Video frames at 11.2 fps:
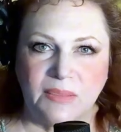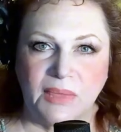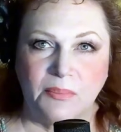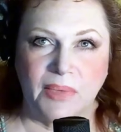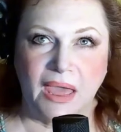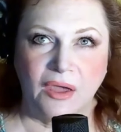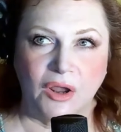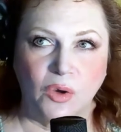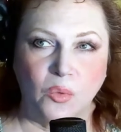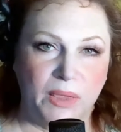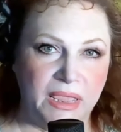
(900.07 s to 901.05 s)
about a
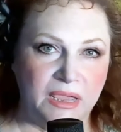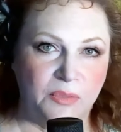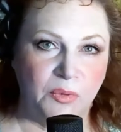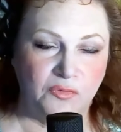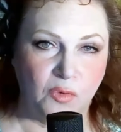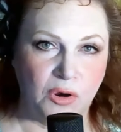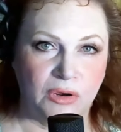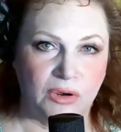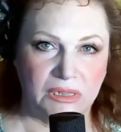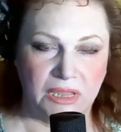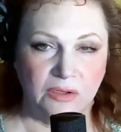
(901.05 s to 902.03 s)
week before
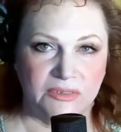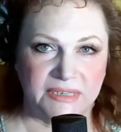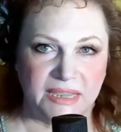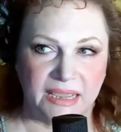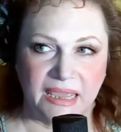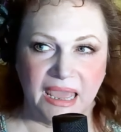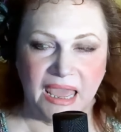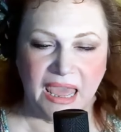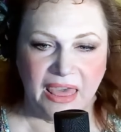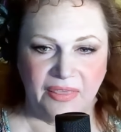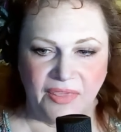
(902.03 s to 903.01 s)
closing
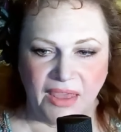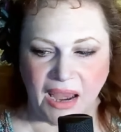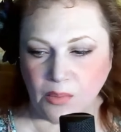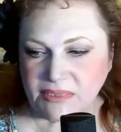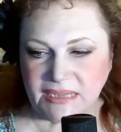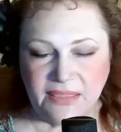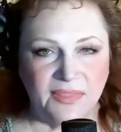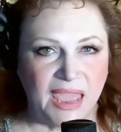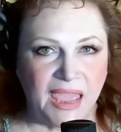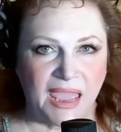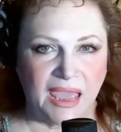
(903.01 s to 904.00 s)
that I was in
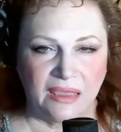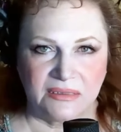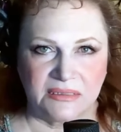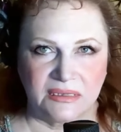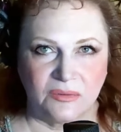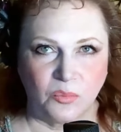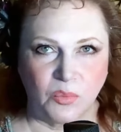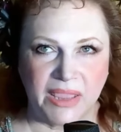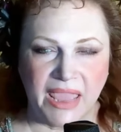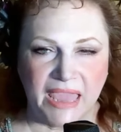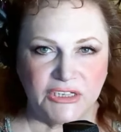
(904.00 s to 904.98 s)
that house and we
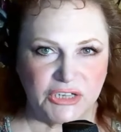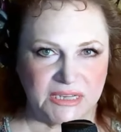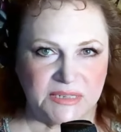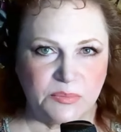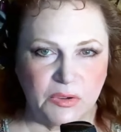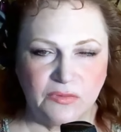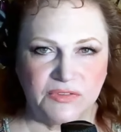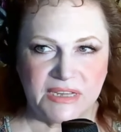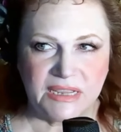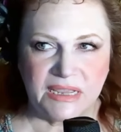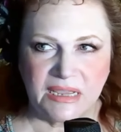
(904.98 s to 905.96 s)
had just moved
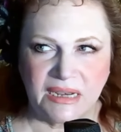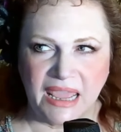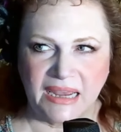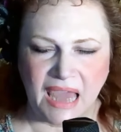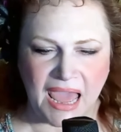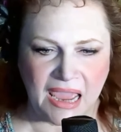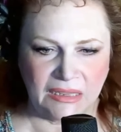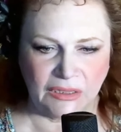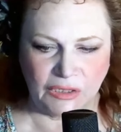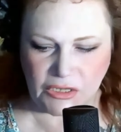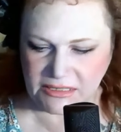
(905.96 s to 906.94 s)
in, and I
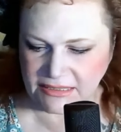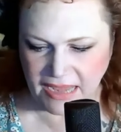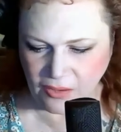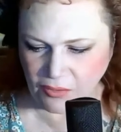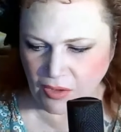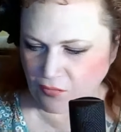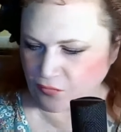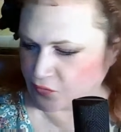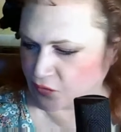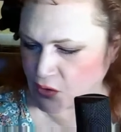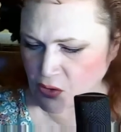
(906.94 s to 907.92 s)
looked down on the
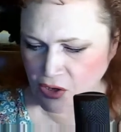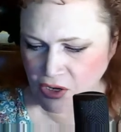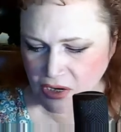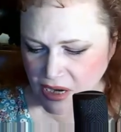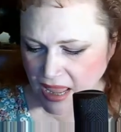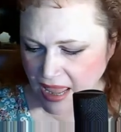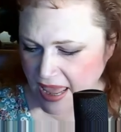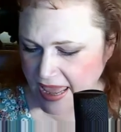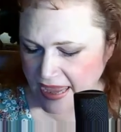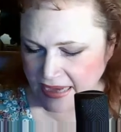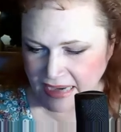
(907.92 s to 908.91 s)
floor
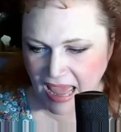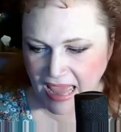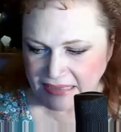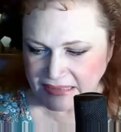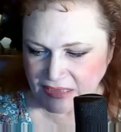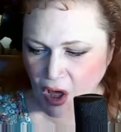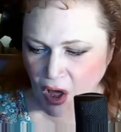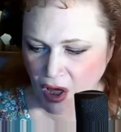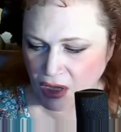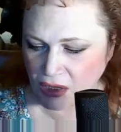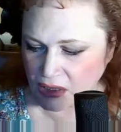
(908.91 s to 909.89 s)
and I
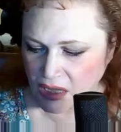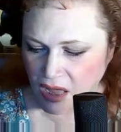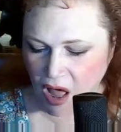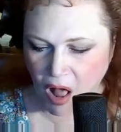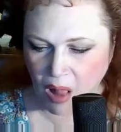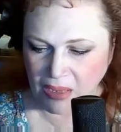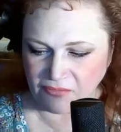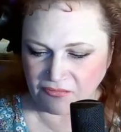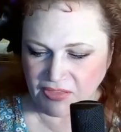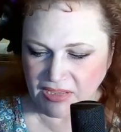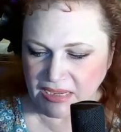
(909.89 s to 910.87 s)
saw all of
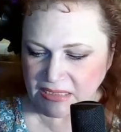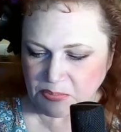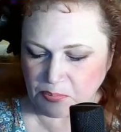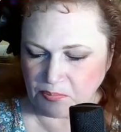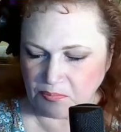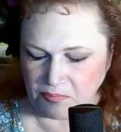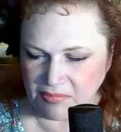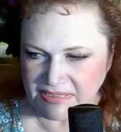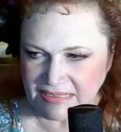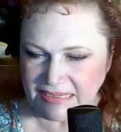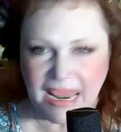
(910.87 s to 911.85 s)
these
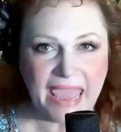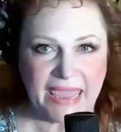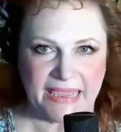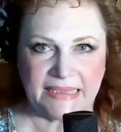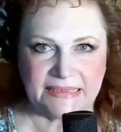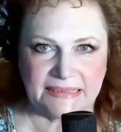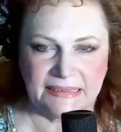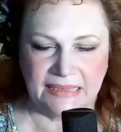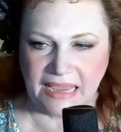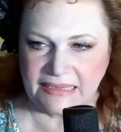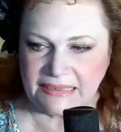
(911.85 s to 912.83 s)
snakes,
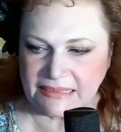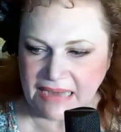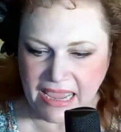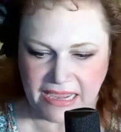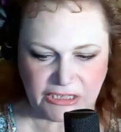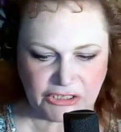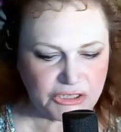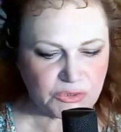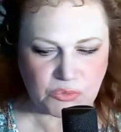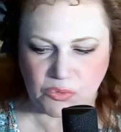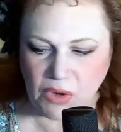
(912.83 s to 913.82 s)
like snakes just
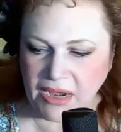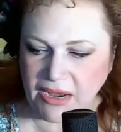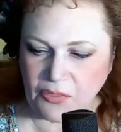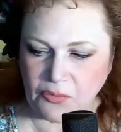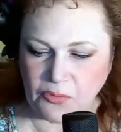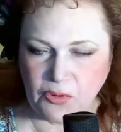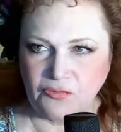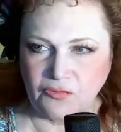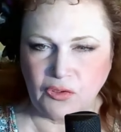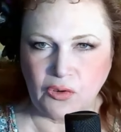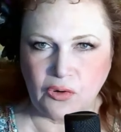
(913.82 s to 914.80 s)
running through the
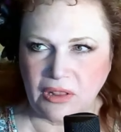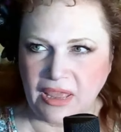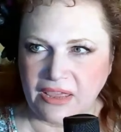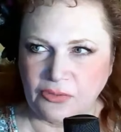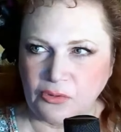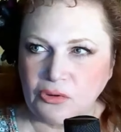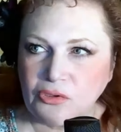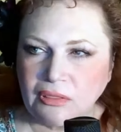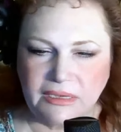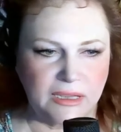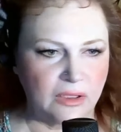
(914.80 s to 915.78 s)
floor, like through the
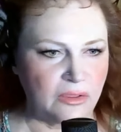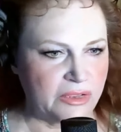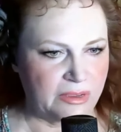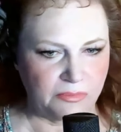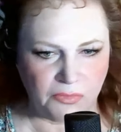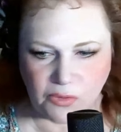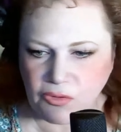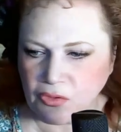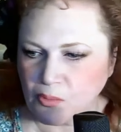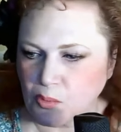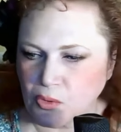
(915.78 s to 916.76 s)
linoleum, through
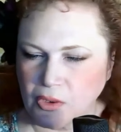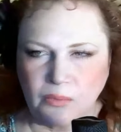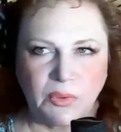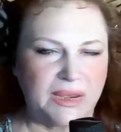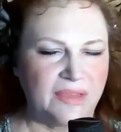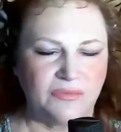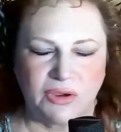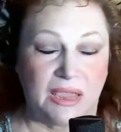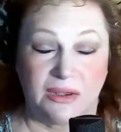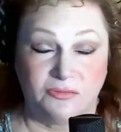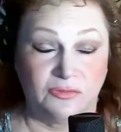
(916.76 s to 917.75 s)
the what, whatever
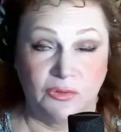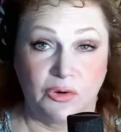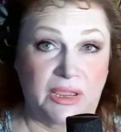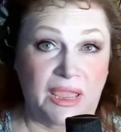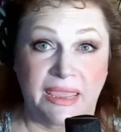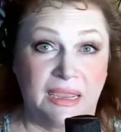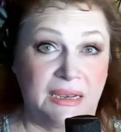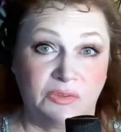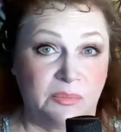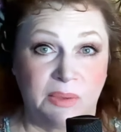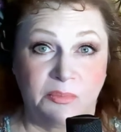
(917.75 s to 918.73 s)
kind of flooring. I can't even
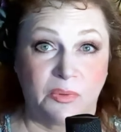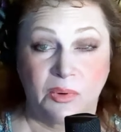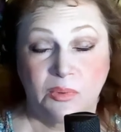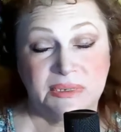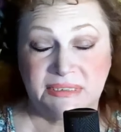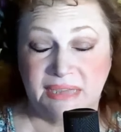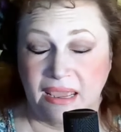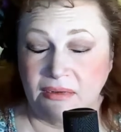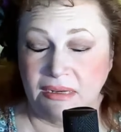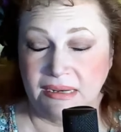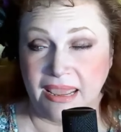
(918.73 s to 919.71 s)
remember what was
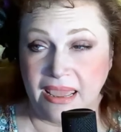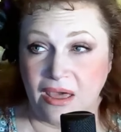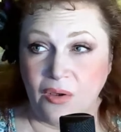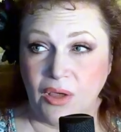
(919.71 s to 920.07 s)
down now.